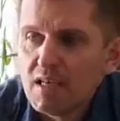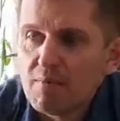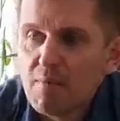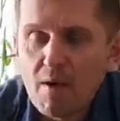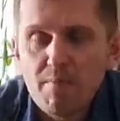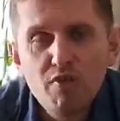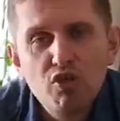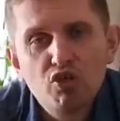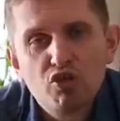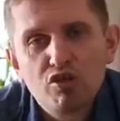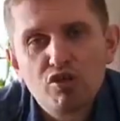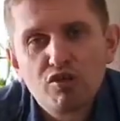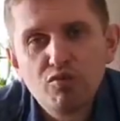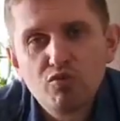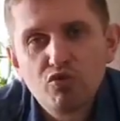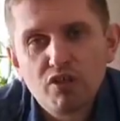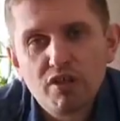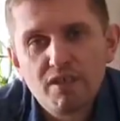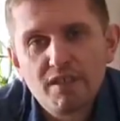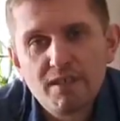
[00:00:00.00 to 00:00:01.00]
they which had
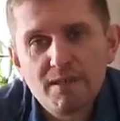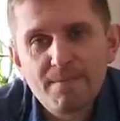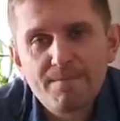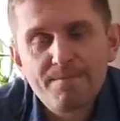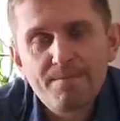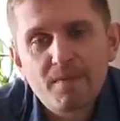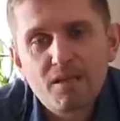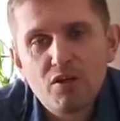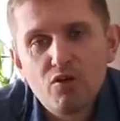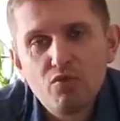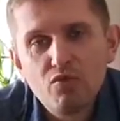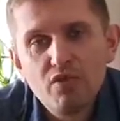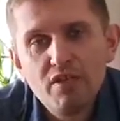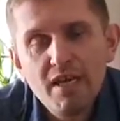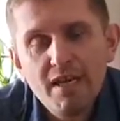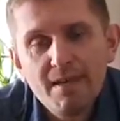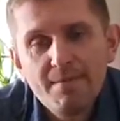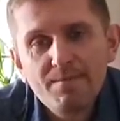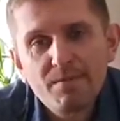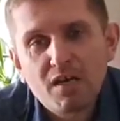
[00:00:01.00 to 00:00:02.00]
that has got, and it
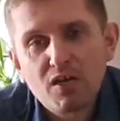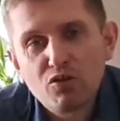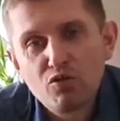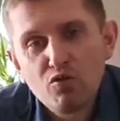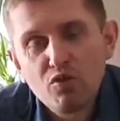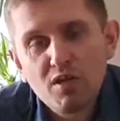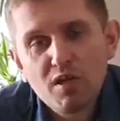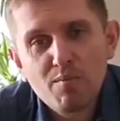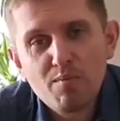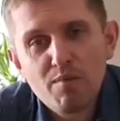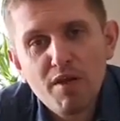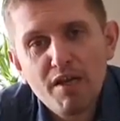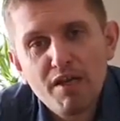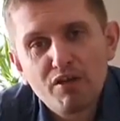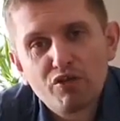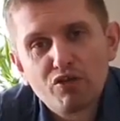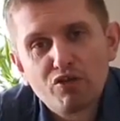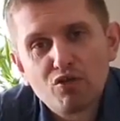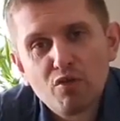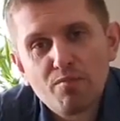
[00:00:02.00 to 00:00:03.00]
does
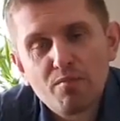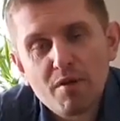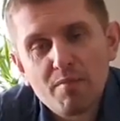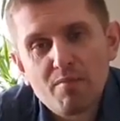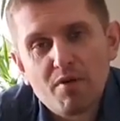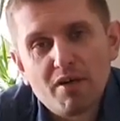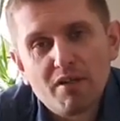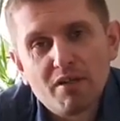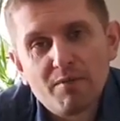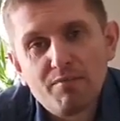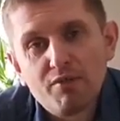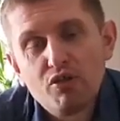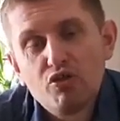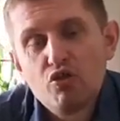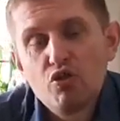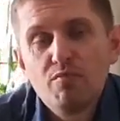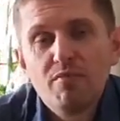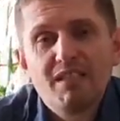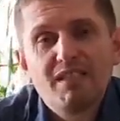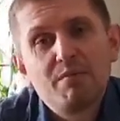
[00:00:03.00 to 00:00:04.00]
not depend at all on
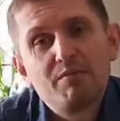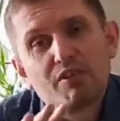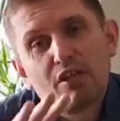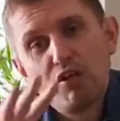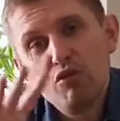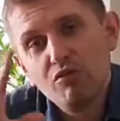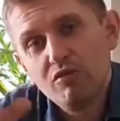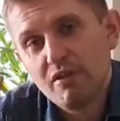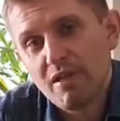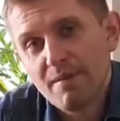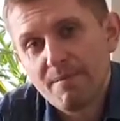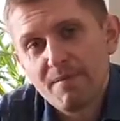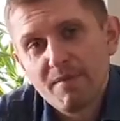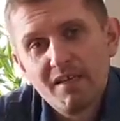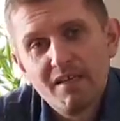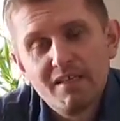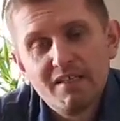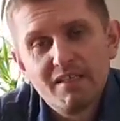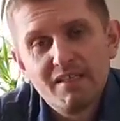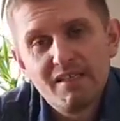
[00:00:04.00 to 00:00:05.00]
their popularity.
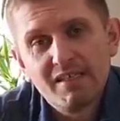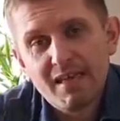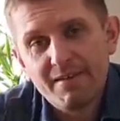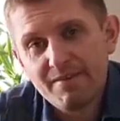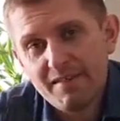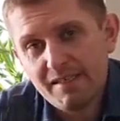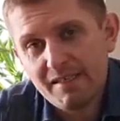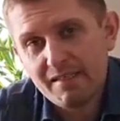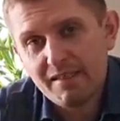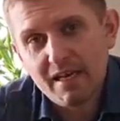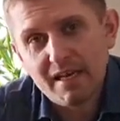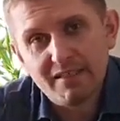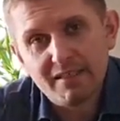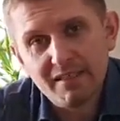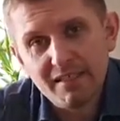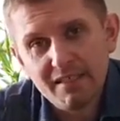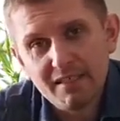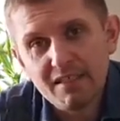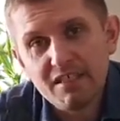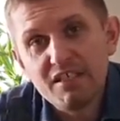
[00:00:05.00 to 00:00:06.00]
Here I constantly
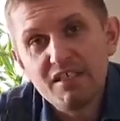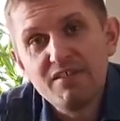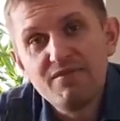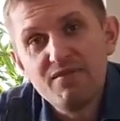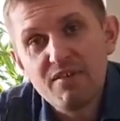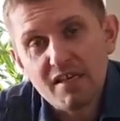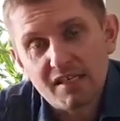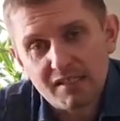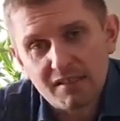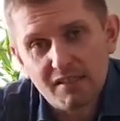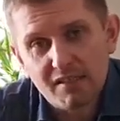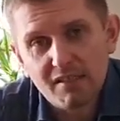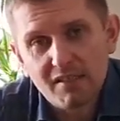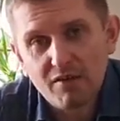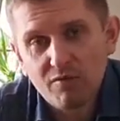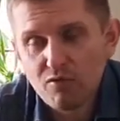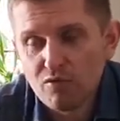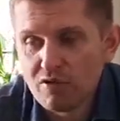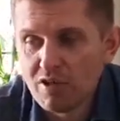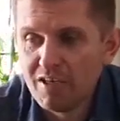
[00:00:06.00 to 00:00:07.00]
include already such
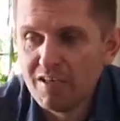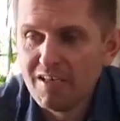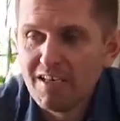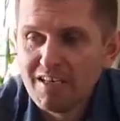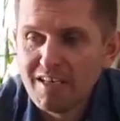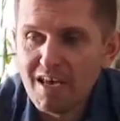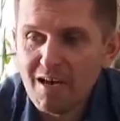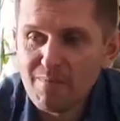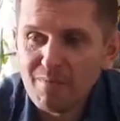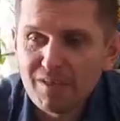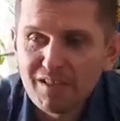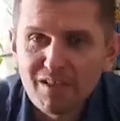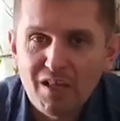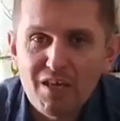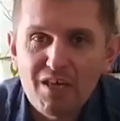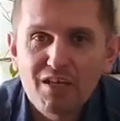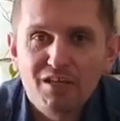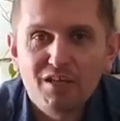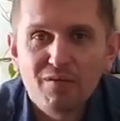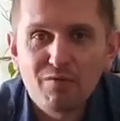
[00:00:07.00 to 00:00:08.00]
the
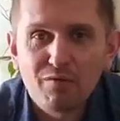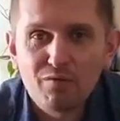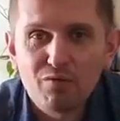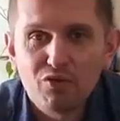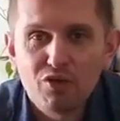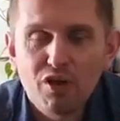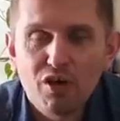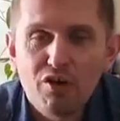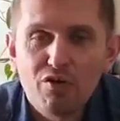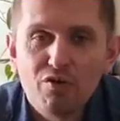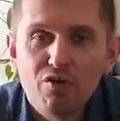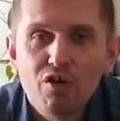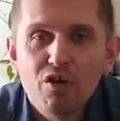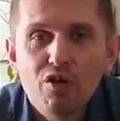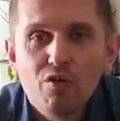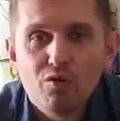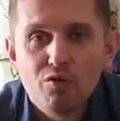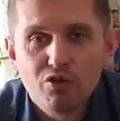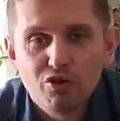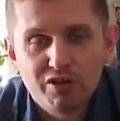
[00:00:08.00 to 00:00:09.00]
advertised speakers
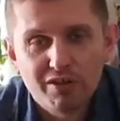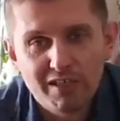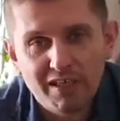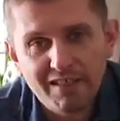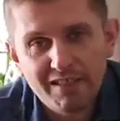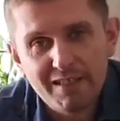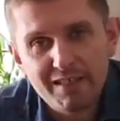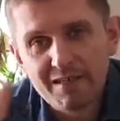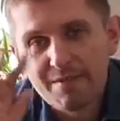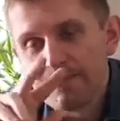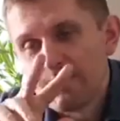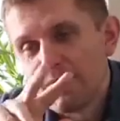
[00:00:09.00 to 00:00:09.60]
on and